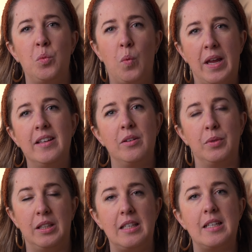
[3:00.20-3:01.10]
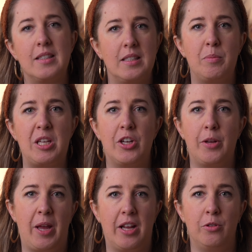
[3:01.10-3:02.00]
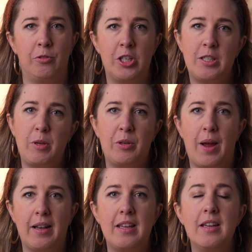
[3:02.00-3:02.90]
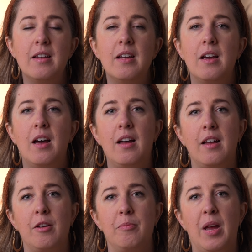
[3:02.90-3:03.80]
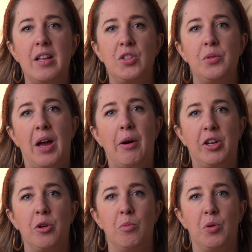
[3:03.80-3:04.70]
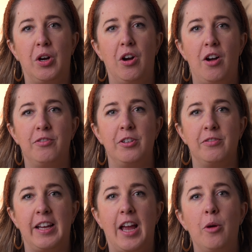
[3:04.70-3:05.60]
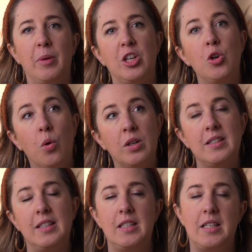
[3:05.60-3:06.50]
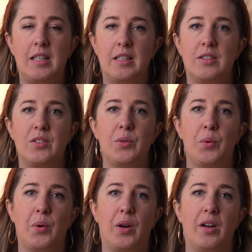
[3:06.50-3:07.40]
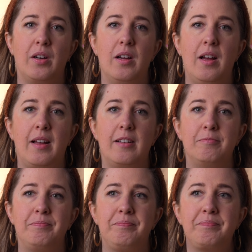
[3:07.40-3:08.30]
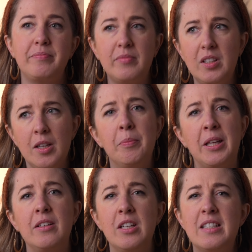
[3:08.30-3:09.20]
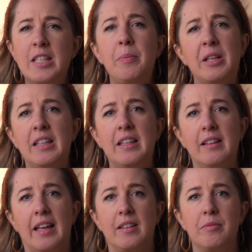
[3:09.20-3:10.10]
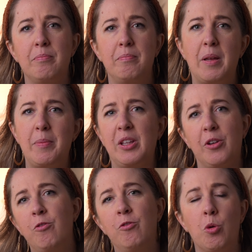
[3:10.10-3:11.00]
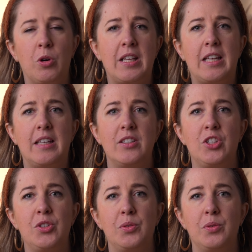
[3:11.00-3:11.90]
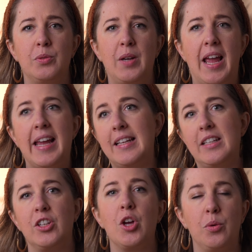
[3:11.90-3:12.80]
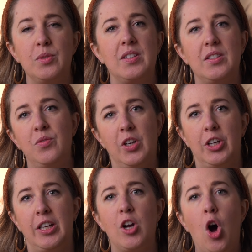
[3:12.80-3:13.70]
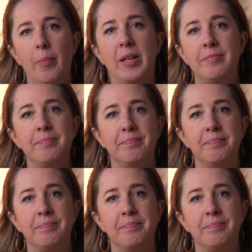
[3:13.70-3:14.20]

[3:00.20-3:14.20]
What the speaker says: and weight really needs to be on a panel for it to be ready. And so now I go more off of how many quarts it needs, or, but typically maybe 40 to 80 coats is very common.